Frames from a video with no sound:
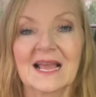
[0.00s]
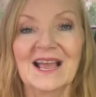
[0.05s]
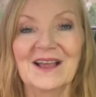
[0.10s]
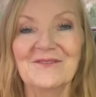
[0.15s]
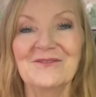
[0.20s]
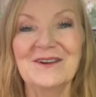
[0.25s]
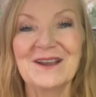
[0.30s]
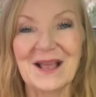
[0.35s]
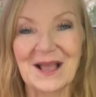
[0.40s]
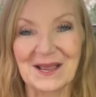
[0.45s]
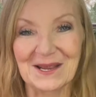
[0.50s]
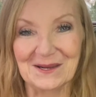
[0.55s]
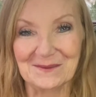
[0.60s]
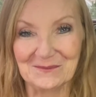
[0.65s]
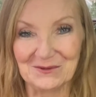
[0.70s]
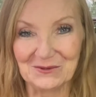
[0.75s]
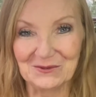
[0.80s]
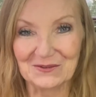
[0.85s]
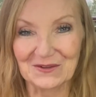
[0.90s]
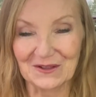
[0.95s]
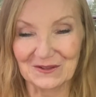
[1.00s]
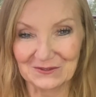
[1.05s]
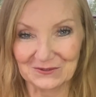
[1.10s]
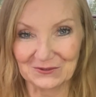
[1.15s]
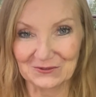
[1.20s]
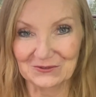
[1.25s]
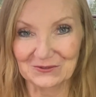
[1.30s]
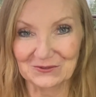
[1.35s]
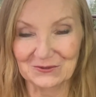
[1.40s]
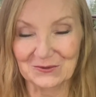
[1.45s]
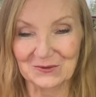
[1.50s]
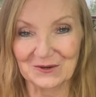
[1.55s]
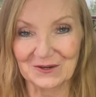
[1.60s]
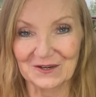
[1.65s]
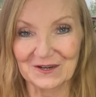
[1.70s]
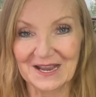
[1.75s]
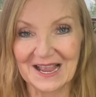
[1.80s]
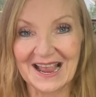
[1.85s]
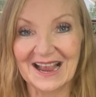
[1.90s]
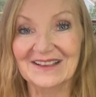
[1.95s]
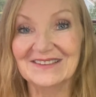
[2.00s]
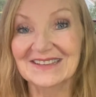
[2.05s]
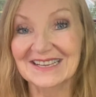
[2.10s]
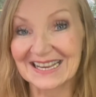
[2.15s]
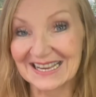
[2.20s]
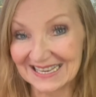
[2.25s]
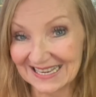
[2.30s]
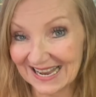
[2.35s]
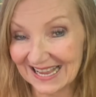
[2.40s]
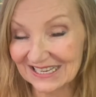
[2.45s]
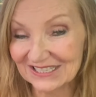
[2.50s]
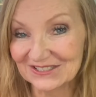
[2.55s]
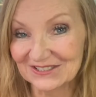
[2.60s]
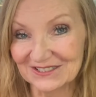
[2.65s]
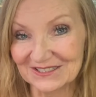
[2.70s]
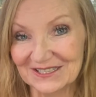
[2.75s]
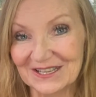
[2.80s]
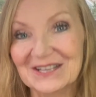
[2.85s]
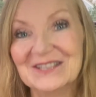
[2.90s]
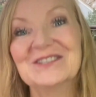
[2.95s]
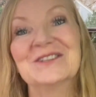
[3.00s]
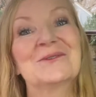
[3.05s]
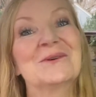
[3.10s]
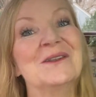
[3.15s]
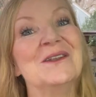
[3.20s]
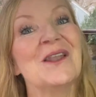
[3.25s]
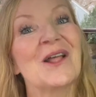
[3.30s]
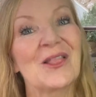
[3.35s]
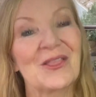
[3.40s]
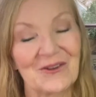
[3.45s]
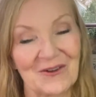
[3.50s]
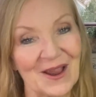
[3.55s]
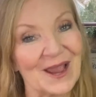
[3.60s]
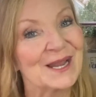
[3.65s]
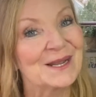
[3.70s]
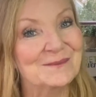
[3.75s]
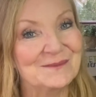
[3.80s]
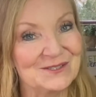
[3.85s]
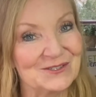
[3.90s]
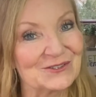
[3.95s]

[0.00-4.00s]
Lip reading: Every item you sell in your store has a connection to another item in your